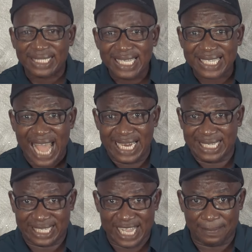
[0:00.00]
These are the
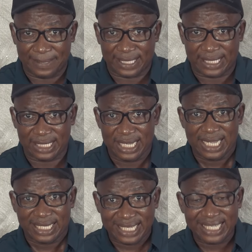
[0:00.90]
steps.
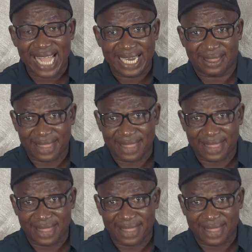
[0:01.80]
These are the